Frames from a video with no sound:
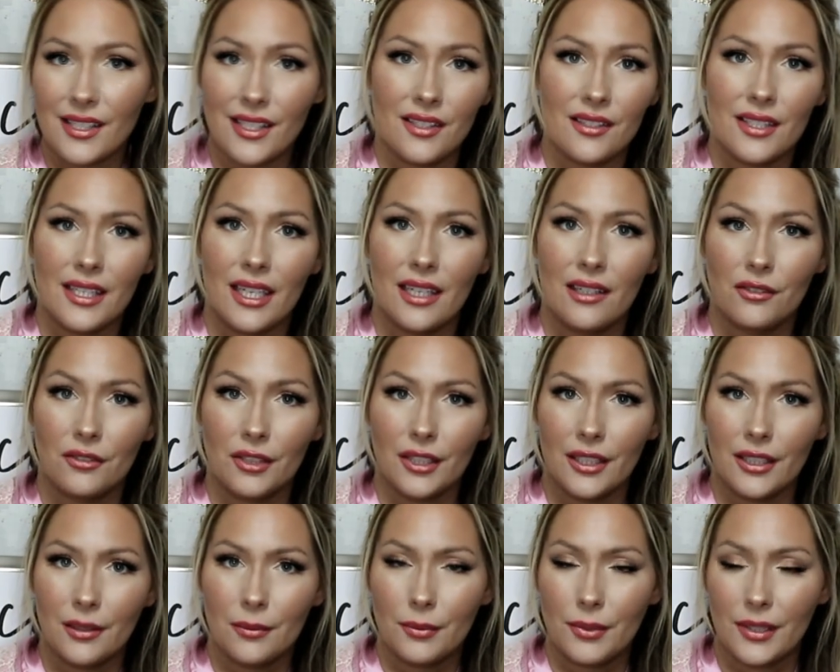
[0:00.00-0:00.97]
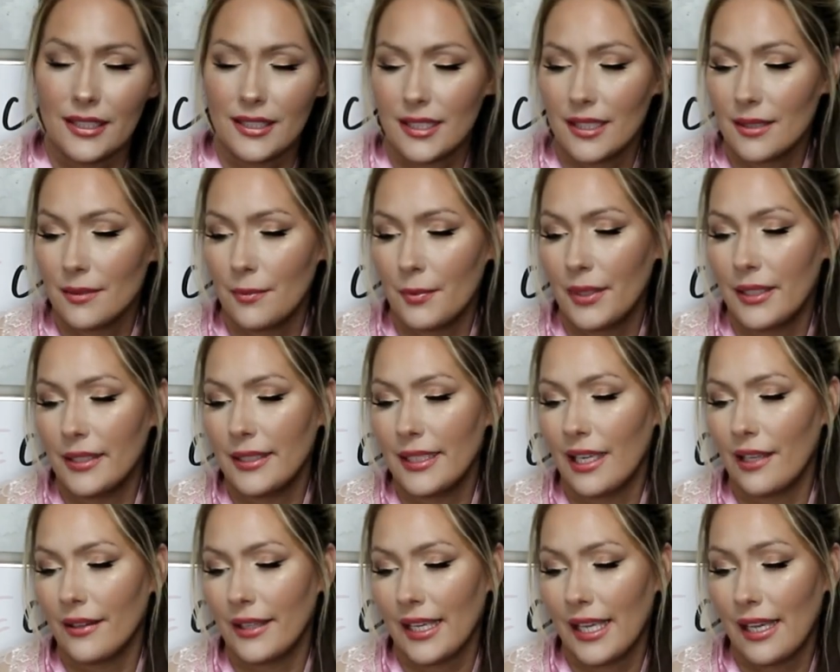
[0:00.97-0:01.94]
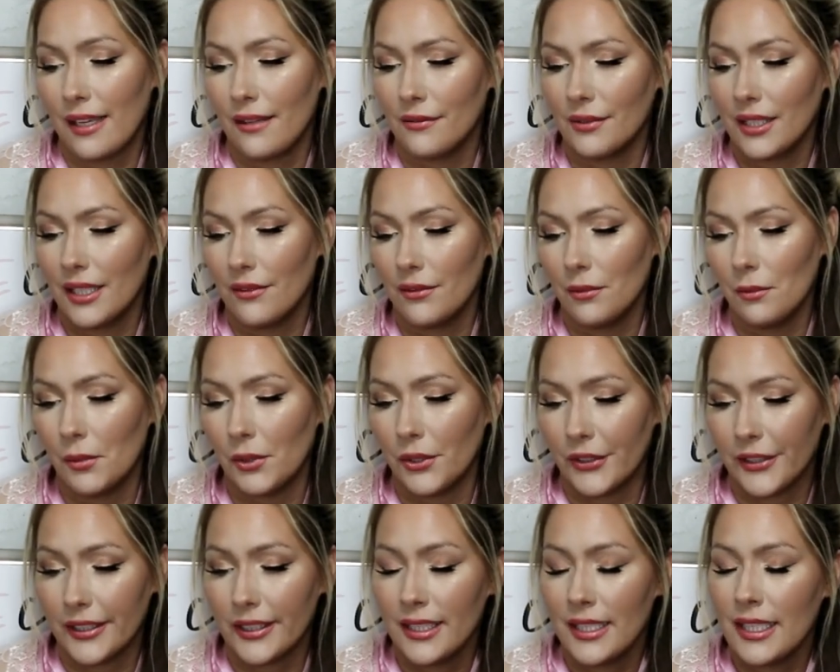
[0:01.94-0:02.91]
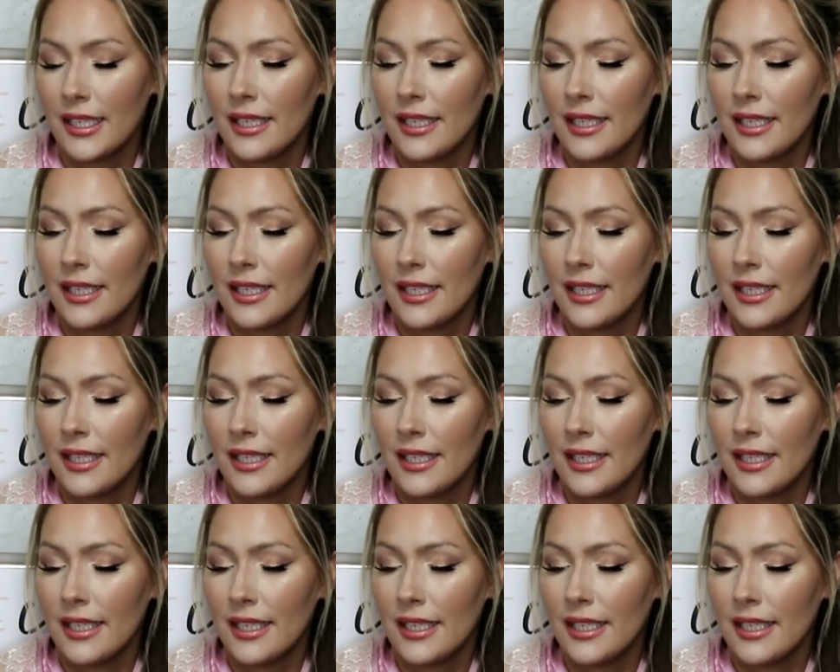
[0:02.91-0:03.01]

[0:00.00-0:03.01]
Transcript: seriously at really good prices, but now they have even more.